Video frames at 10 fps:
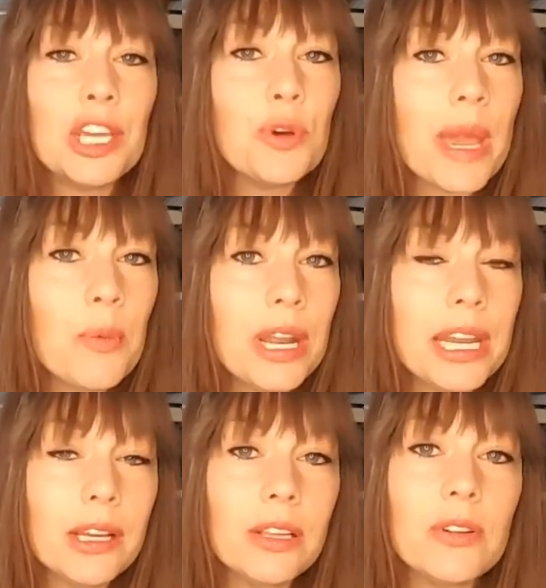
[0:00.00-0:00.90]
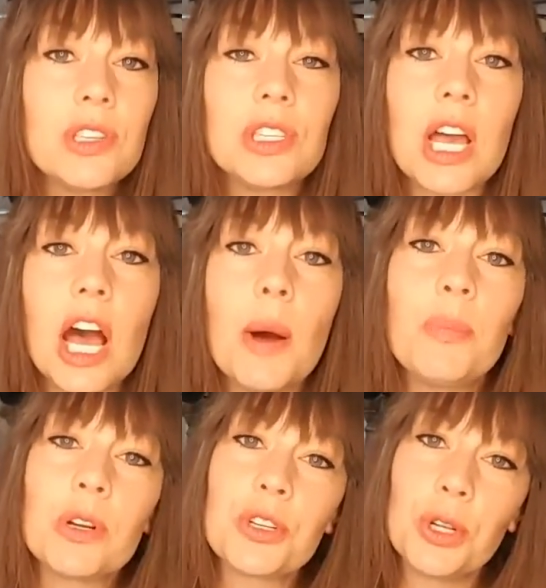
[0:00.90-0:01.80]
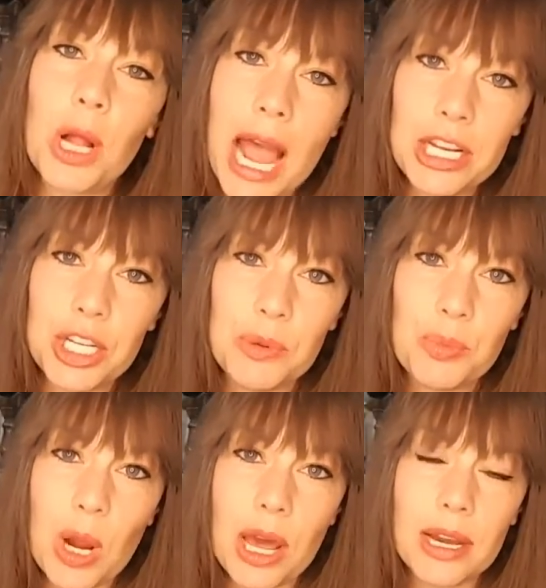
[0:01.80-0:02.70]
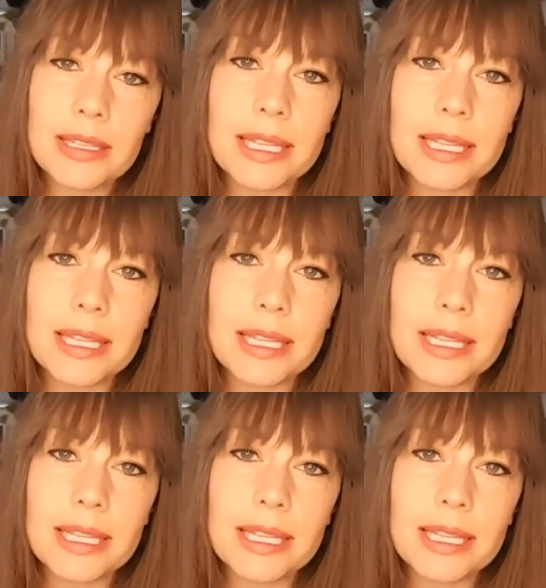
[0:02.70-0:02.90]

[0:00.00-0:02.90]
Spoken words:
You may want to include some personal hygiene products